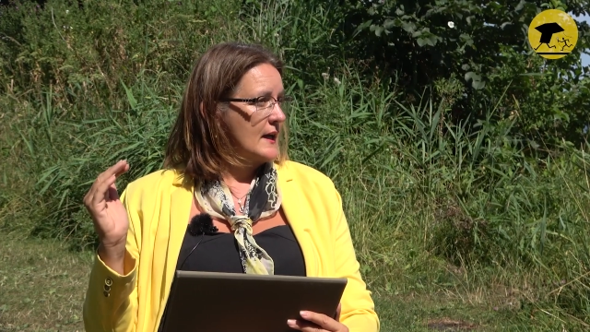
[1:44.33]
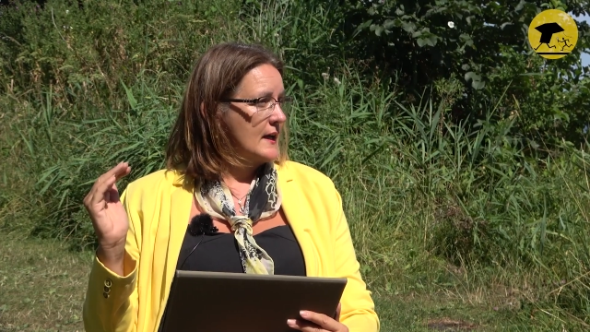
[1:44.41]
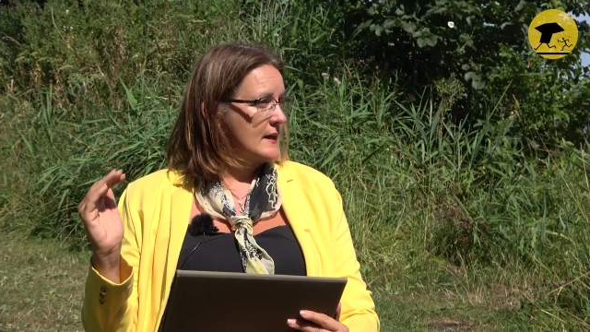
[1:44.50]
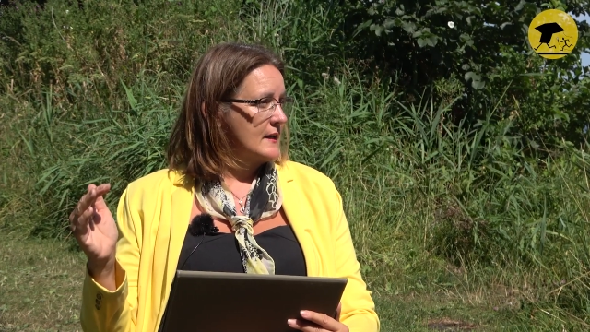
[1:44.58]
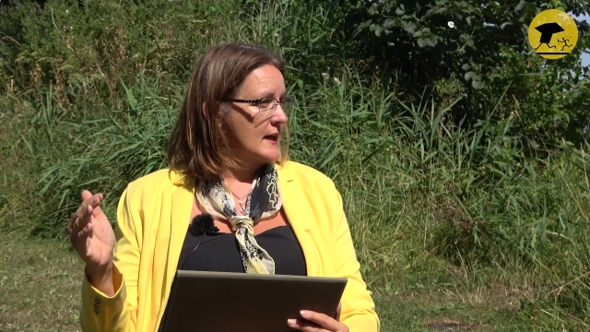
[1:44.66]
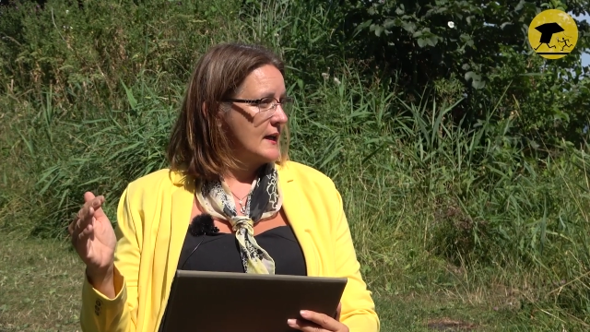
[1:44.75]

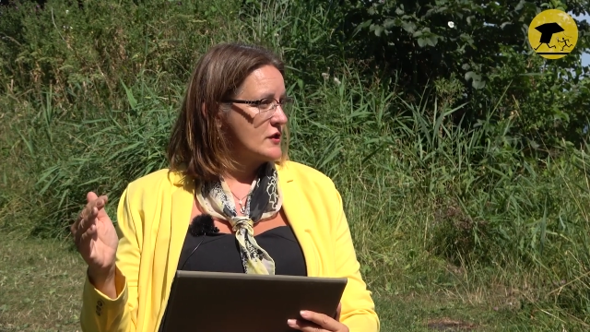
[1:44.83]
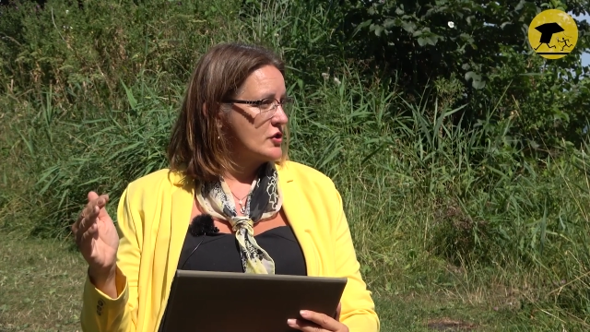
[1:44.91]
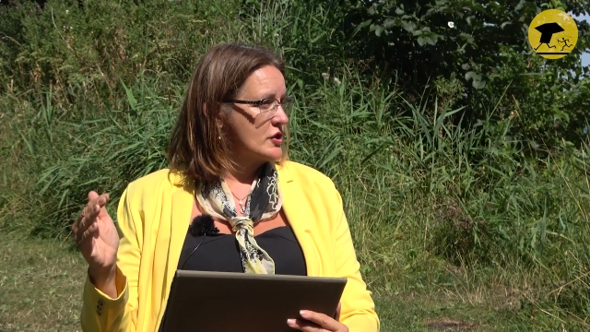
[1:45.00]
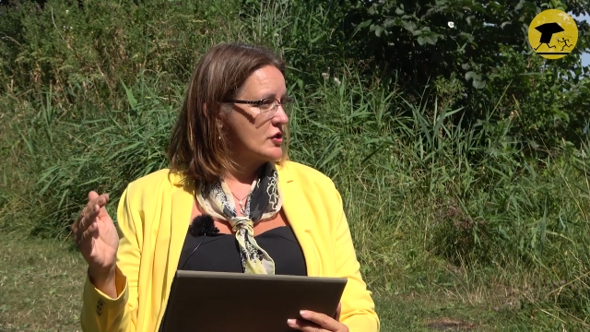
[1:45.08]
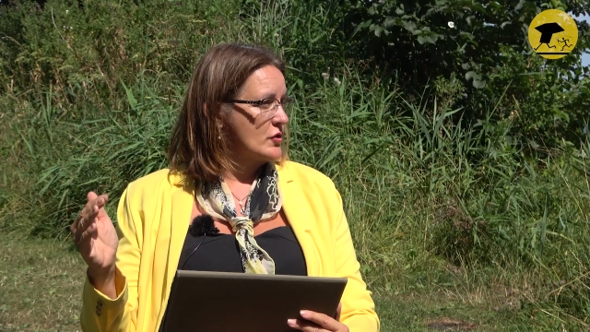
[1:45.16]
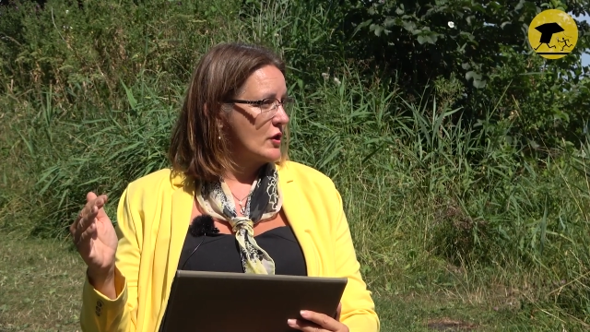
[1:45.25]
and had
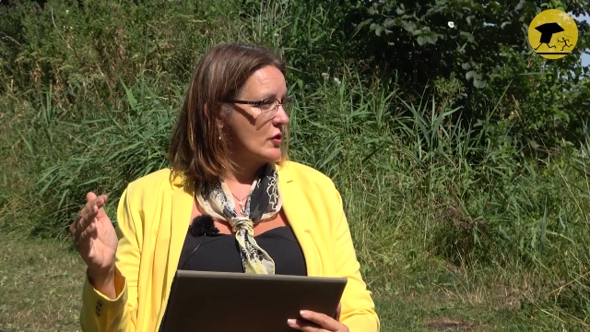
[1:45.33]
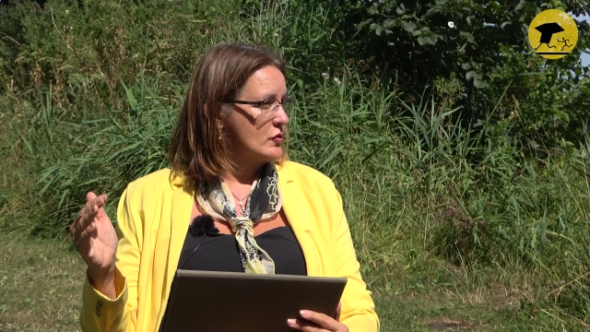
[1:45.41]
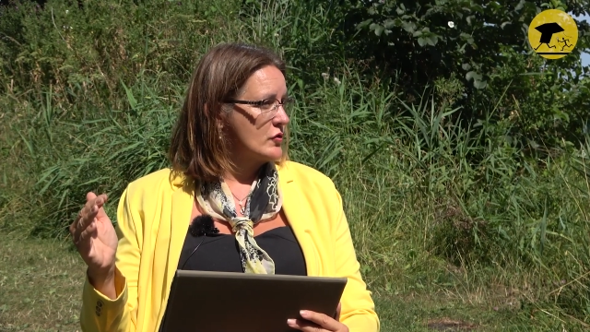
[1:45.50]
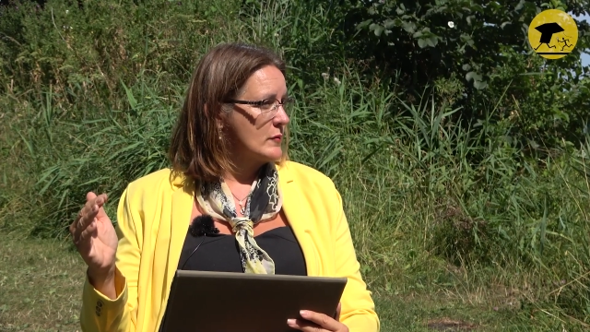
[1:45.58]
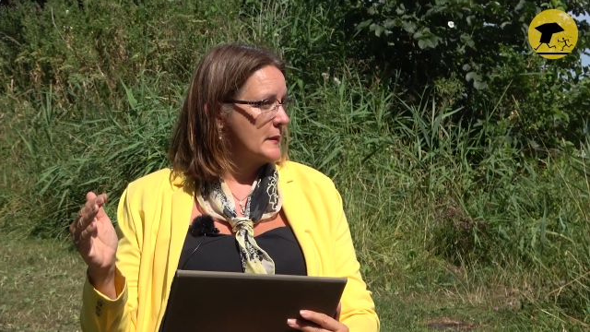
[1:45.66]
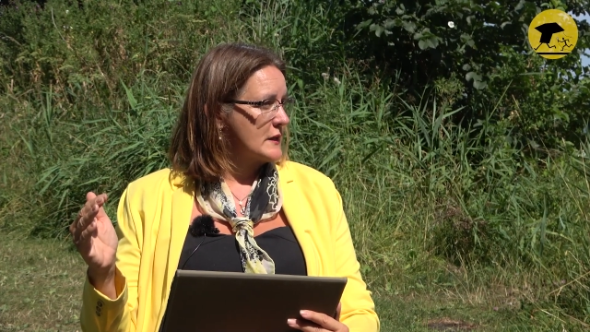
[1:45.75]
to go
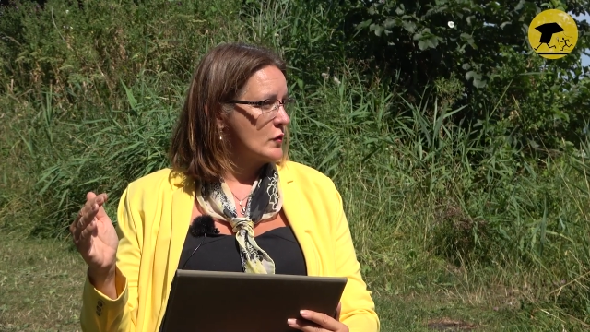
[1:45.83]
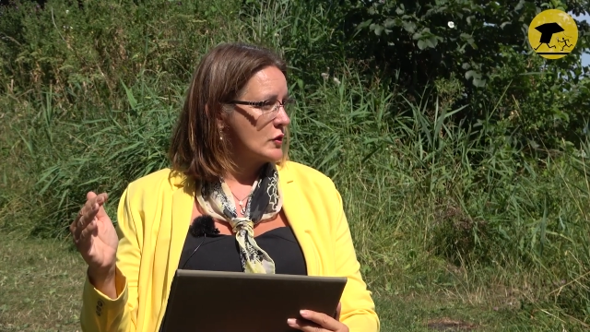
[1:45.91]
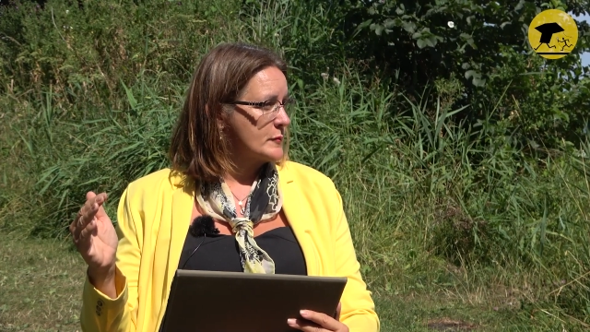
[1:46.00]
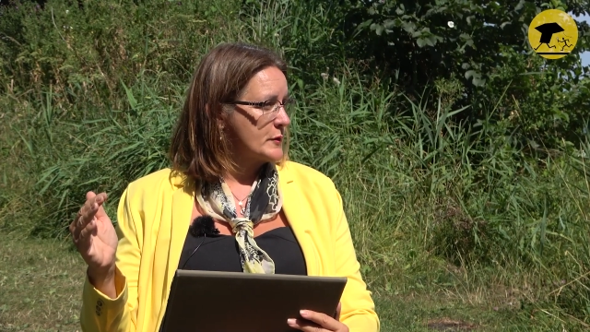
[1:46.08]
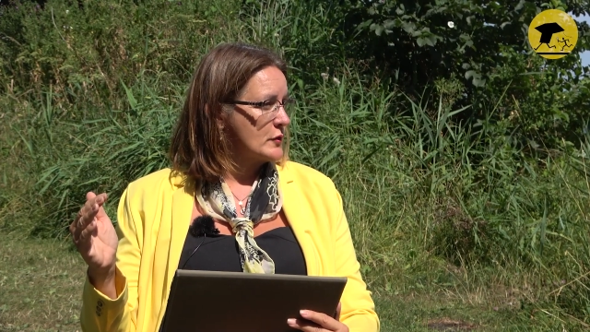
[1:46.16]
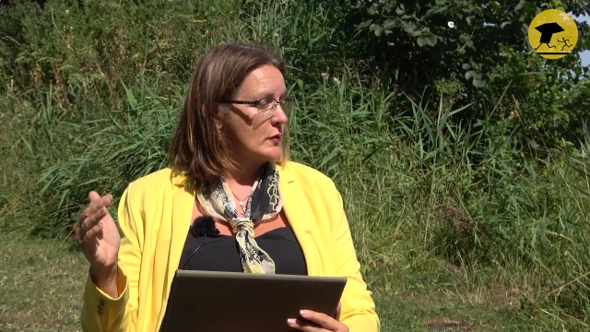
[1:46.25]
to a mental
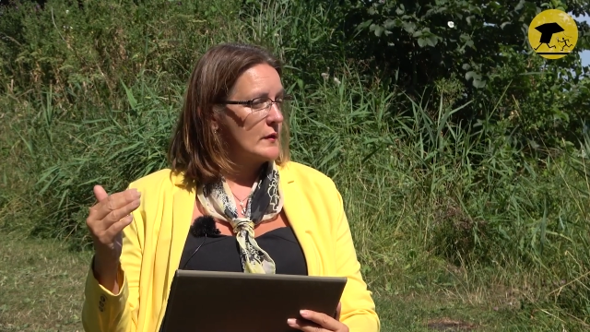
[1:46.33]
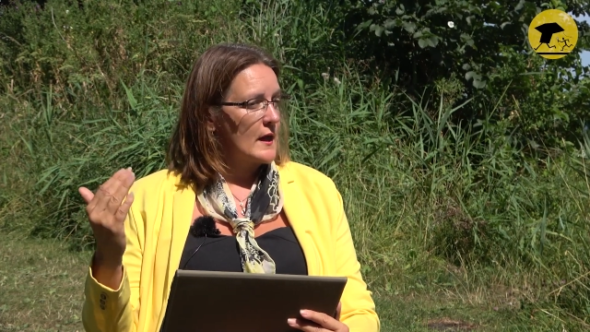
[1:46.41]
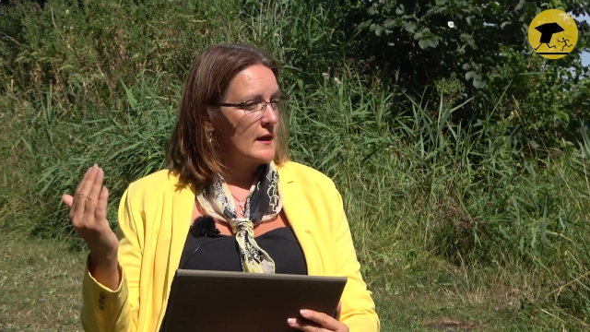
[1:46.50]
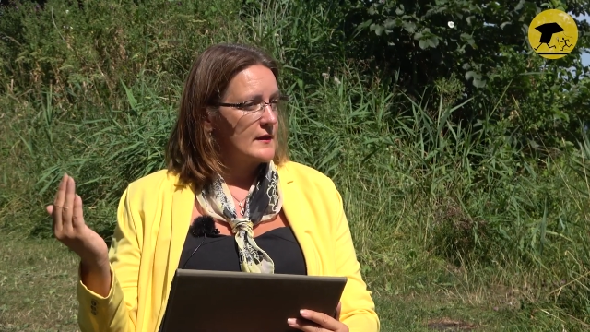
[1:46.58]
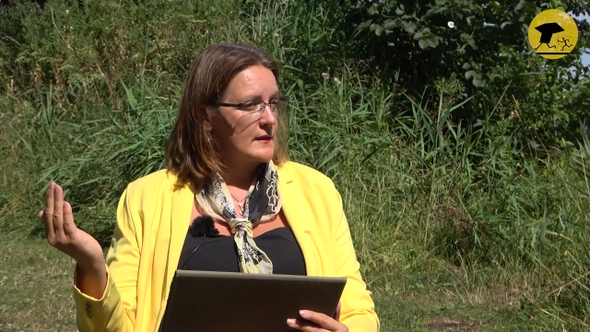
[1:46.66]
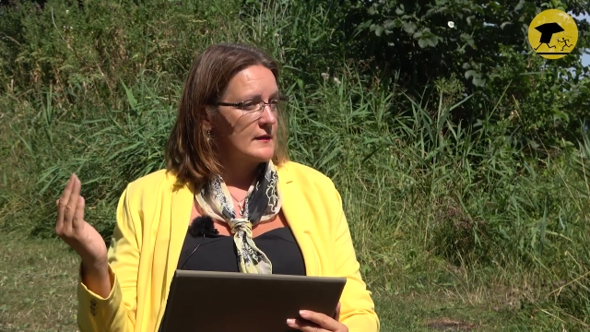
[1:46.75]
hospital.
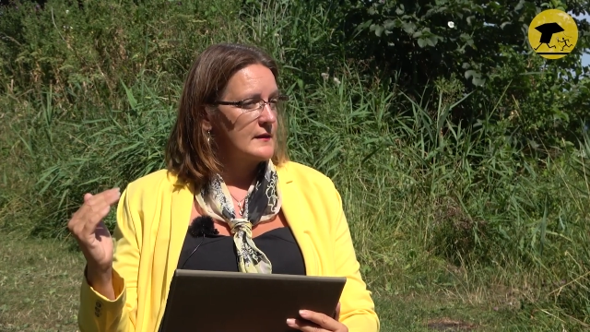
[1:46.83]
And